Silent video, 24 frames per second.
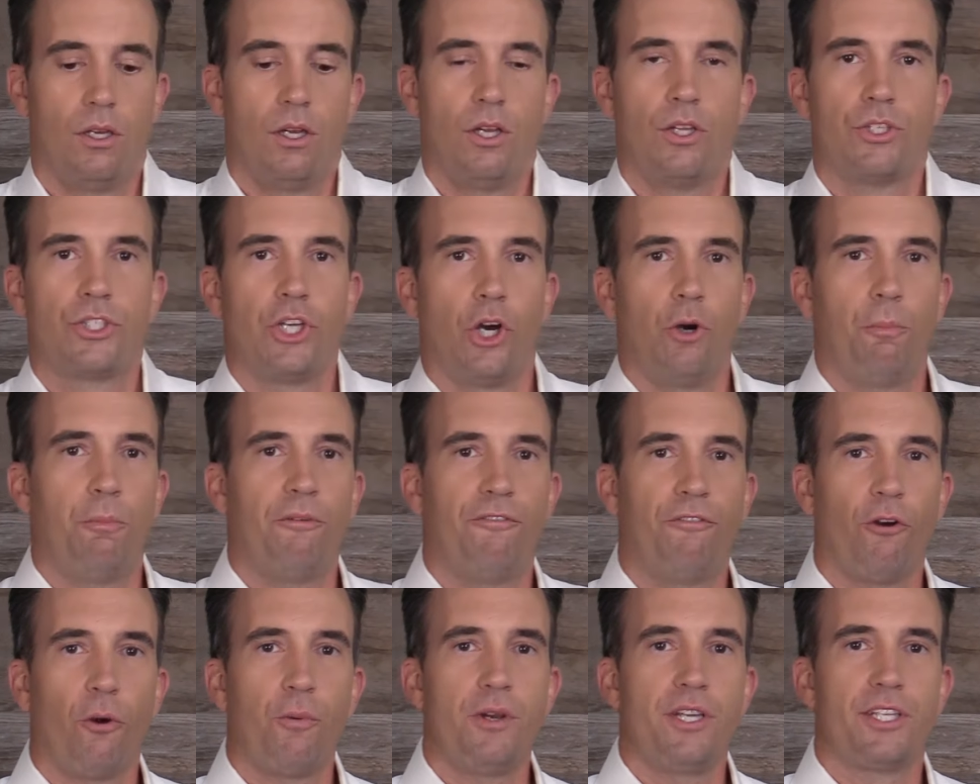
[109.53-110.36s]
So,
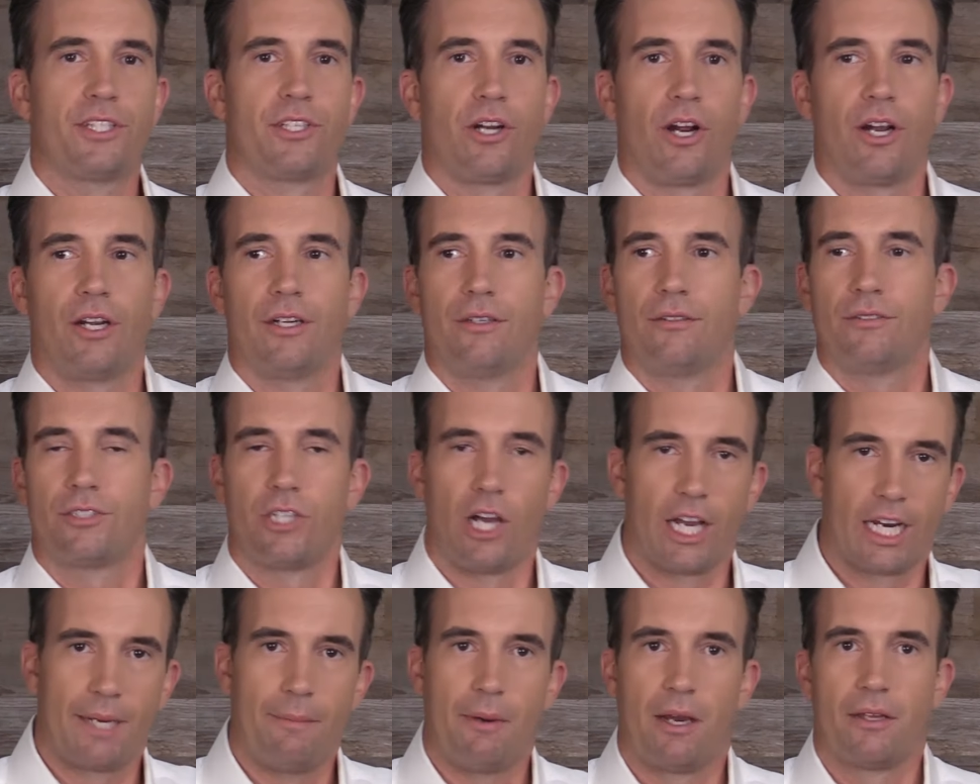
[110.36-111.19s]
before we start
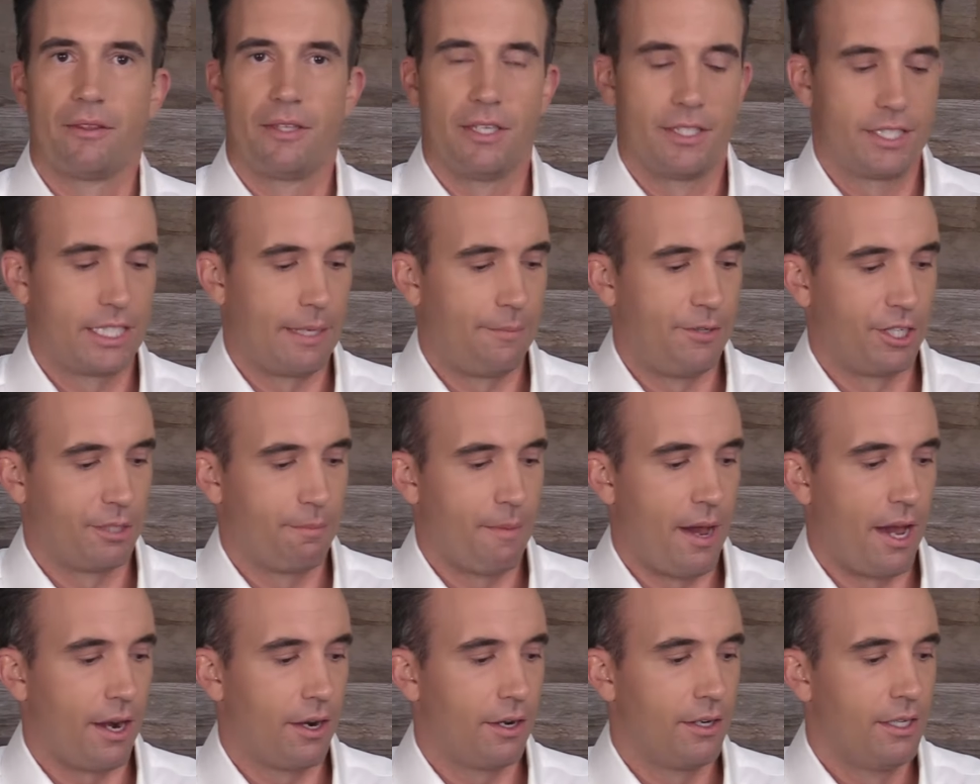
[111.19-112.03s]
talking about this subject
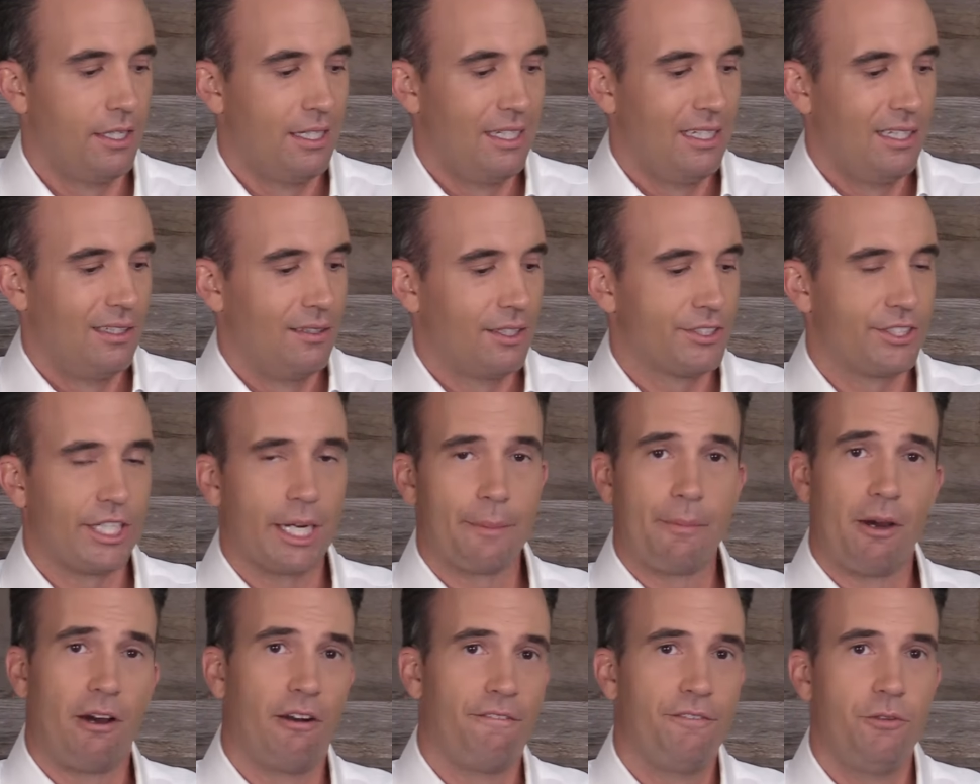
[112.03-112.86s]
matter, let's talk
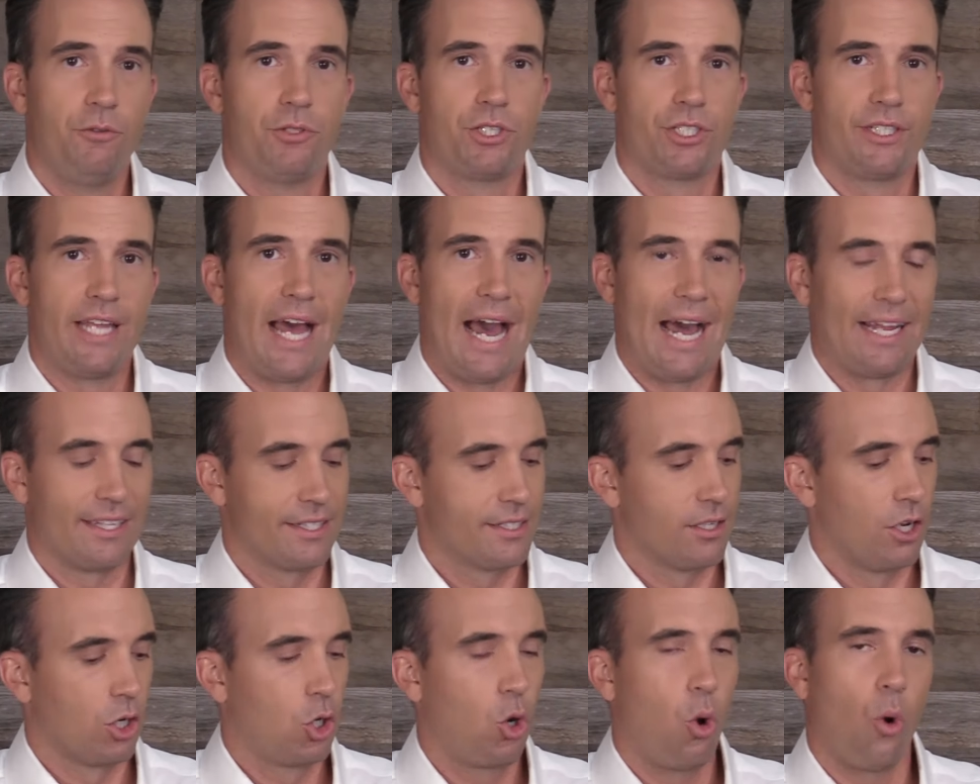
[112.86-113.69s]
about a few
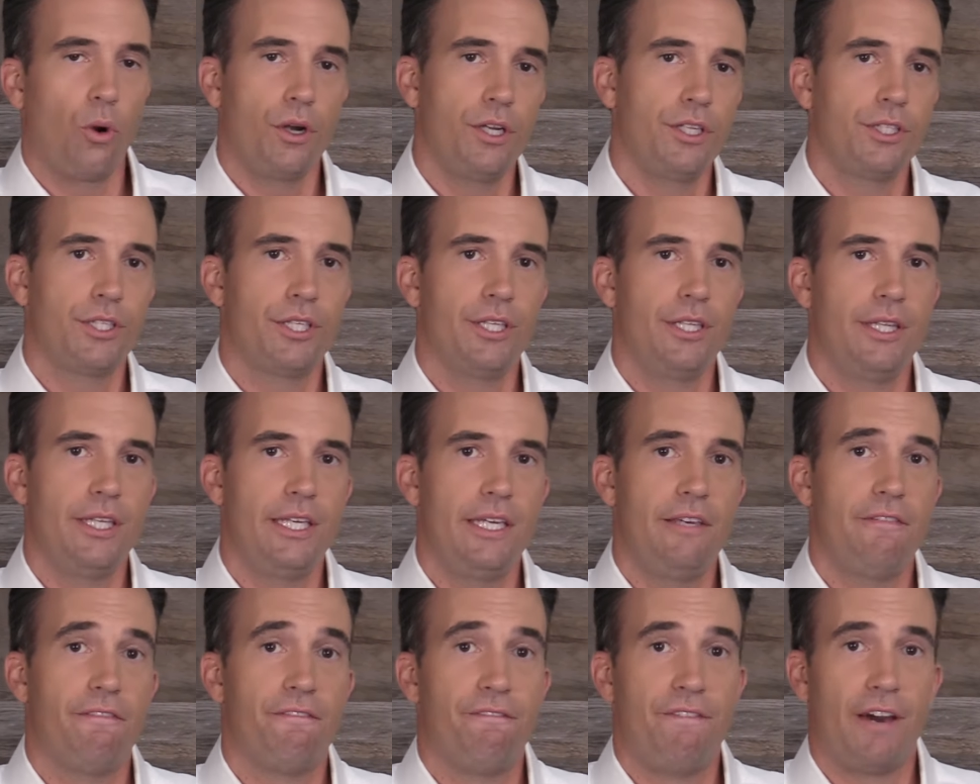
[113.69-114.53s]
stats. According to
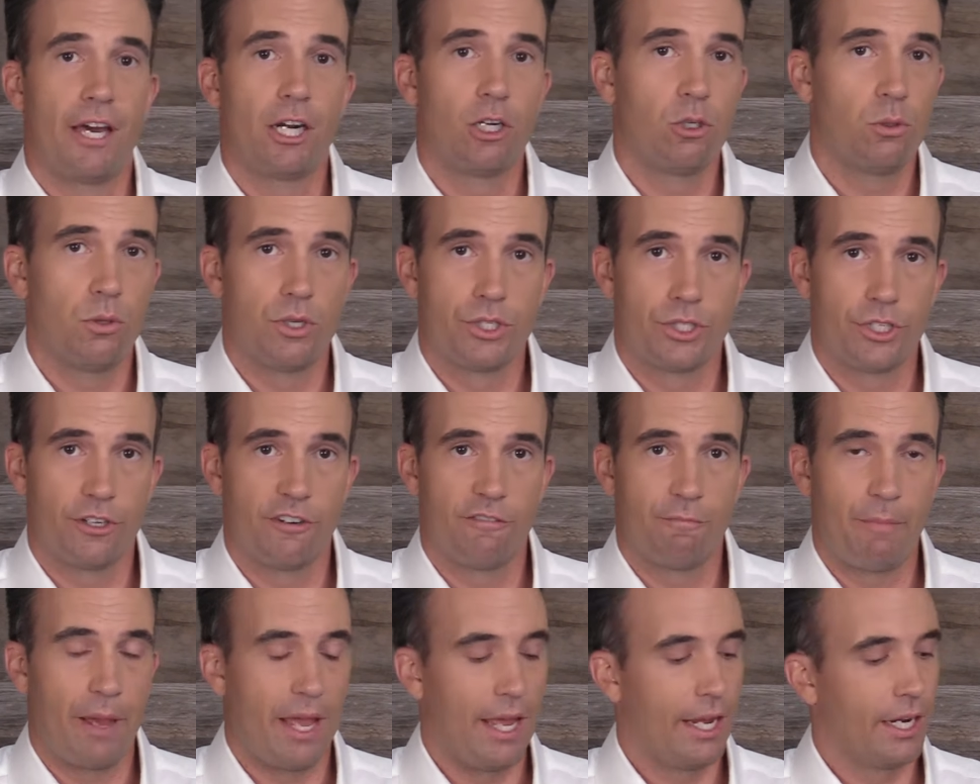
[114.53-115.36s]
the Federal
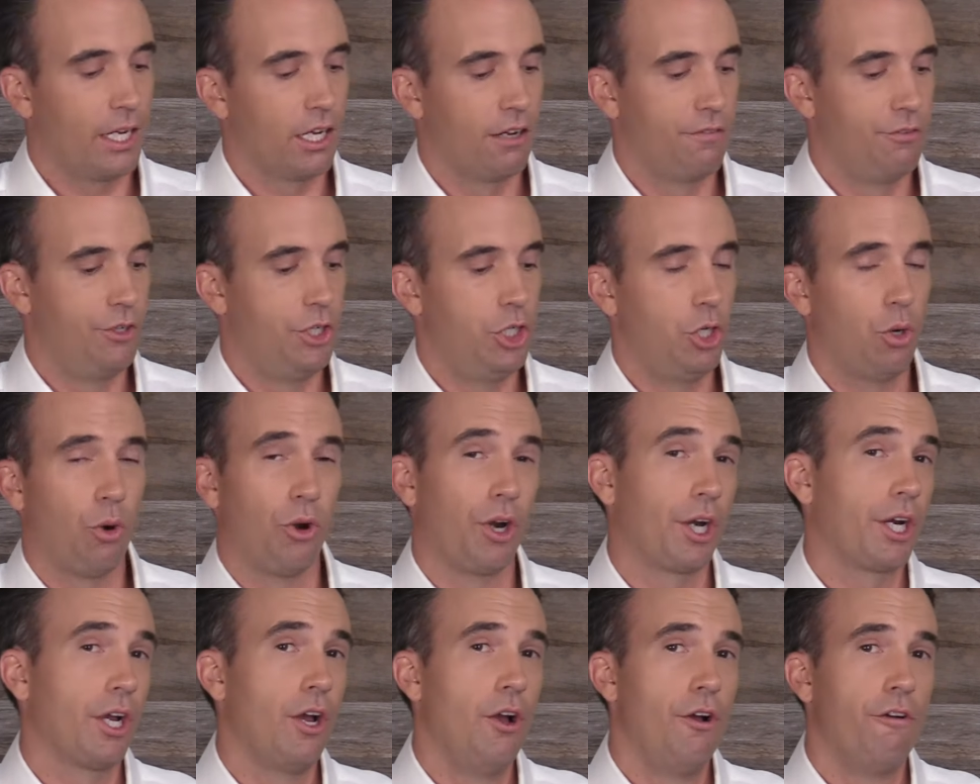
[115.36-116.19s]
Reserve Bank of New
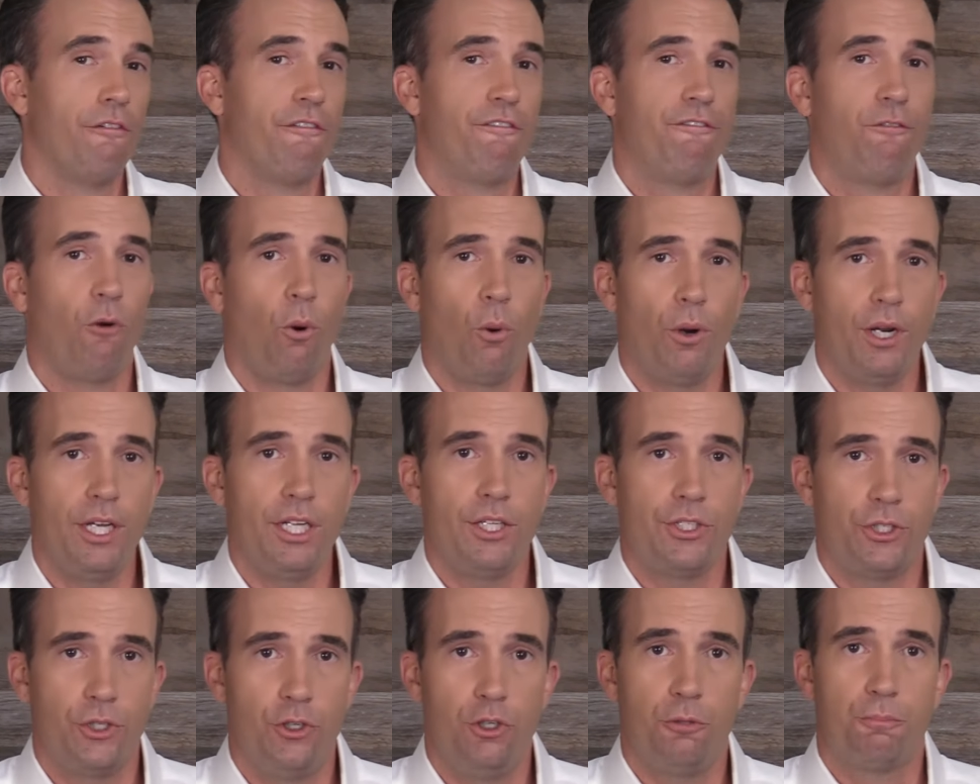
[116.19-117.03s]
York,
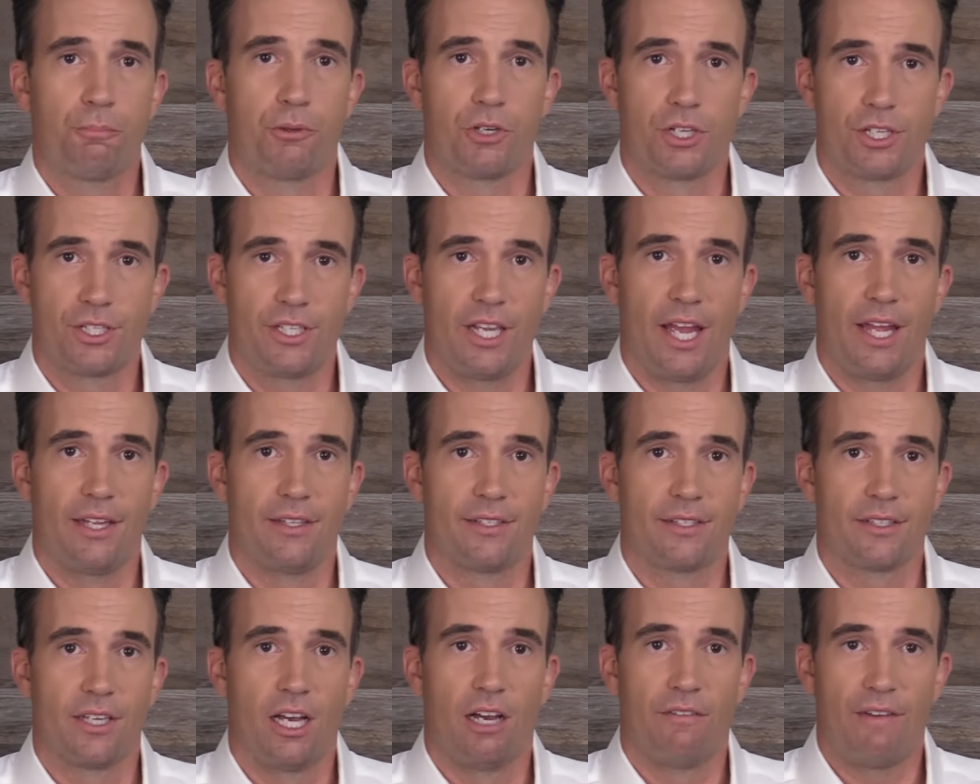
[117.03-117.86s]

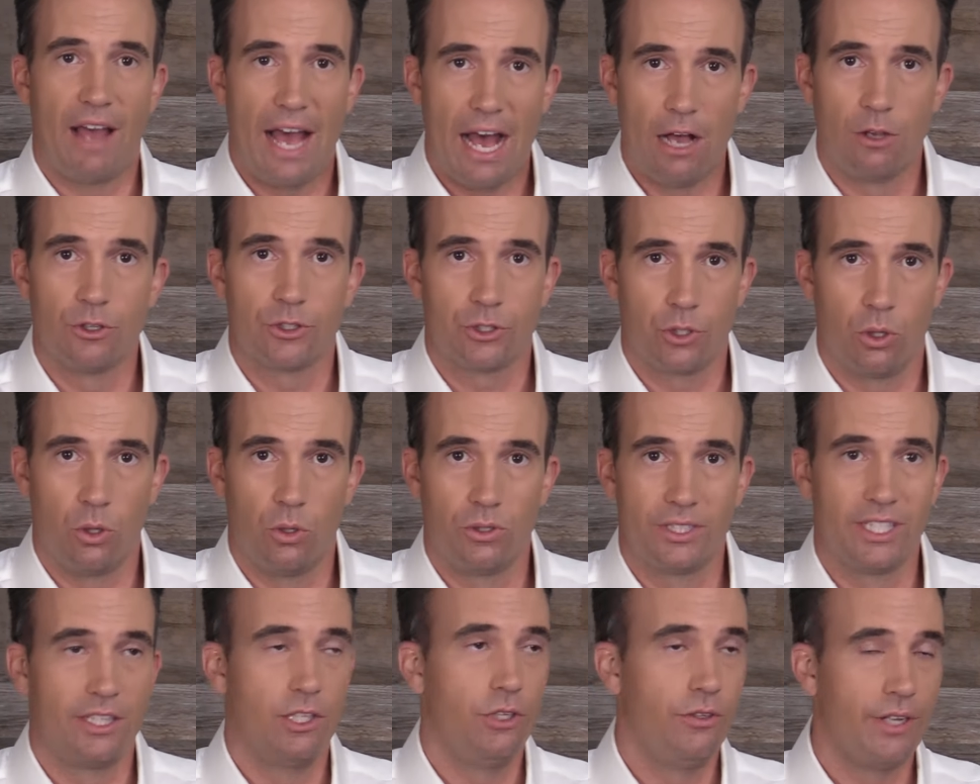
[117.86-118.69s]
42% of
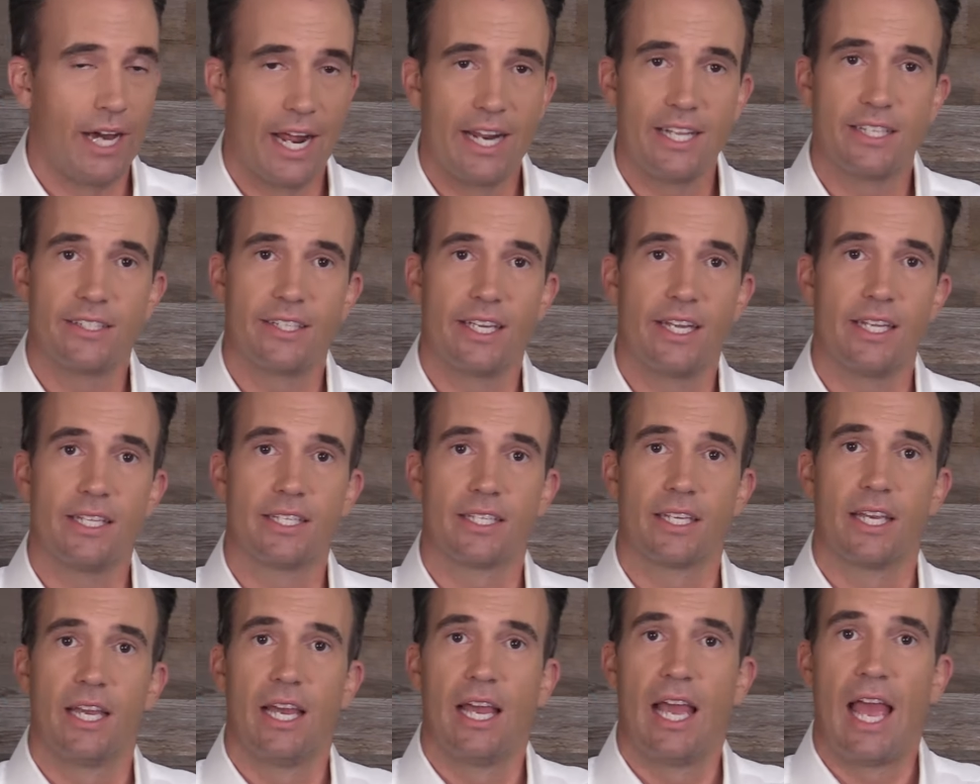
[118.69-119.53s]
households in the United
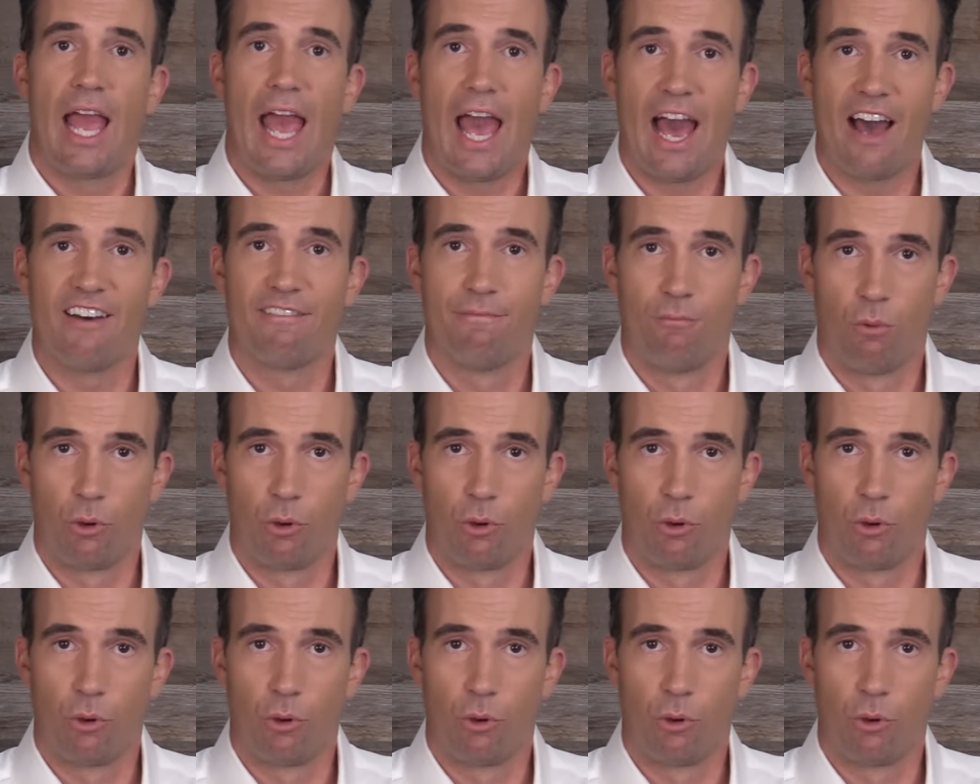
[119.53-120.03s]
States have